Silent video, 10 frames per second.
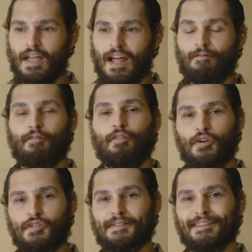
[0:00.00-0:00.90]
at
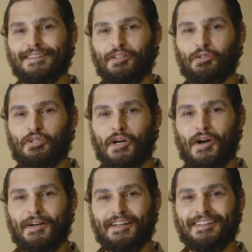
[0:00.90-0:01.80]
first it's a little
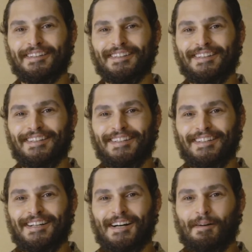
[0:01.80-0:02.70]
jarring
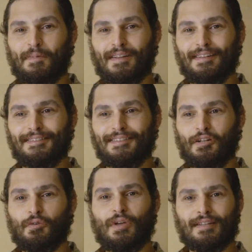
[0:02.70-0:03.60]
because, you
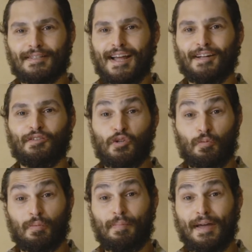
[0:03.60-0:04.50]
know, as an actor, you
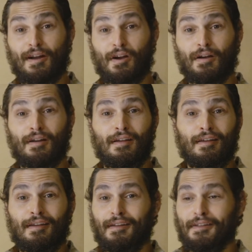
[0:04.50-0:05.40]
prepare,
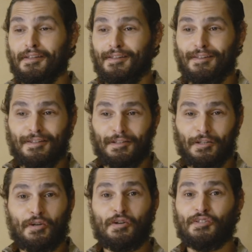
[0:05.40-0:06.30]
you
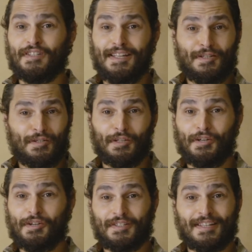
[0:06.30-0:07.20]
learn your scenes, you
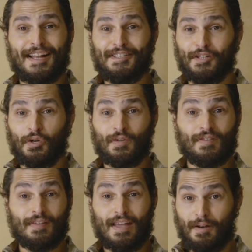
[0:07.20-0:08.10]
learn your sides, you go to
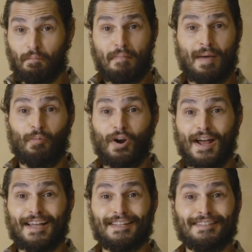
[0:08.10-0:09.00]
set,
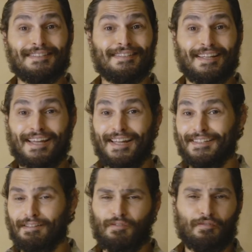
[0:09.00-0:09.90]
memorized,
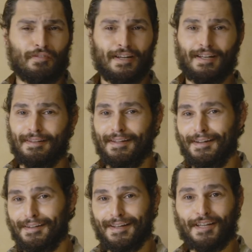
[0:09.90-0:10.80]
and if you forget a
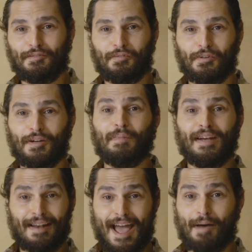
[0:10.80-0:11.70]
line, you ask for it, but
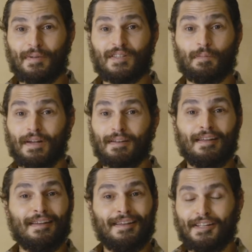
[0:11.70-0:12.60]
it happens. But
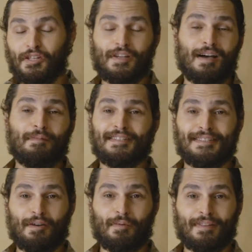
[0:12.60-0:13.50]
you come to
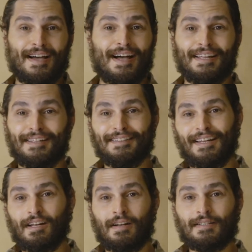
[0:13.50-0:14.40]
set with Guy, and
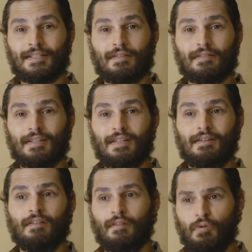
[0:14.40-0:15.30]
honestly,
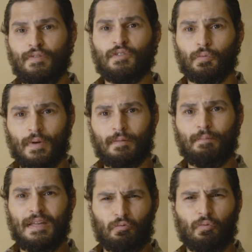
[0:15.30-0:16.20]
the movie's
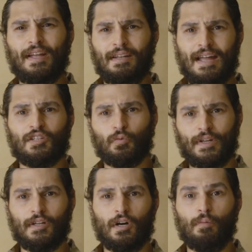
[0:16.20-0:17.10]
being written as we
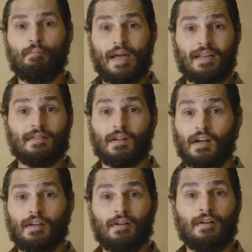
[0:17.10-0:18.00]
go based
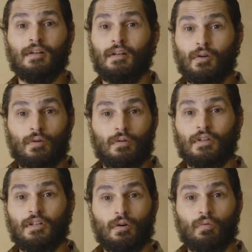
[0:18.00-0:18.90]
on,
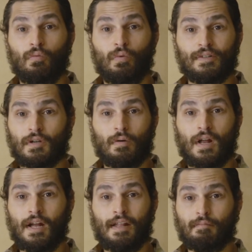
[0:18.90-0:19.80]
you know, what's going
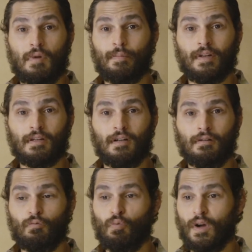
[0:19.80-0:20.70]
on at the moment, you
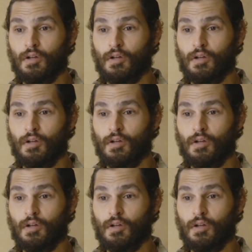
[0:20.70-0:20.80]
know? What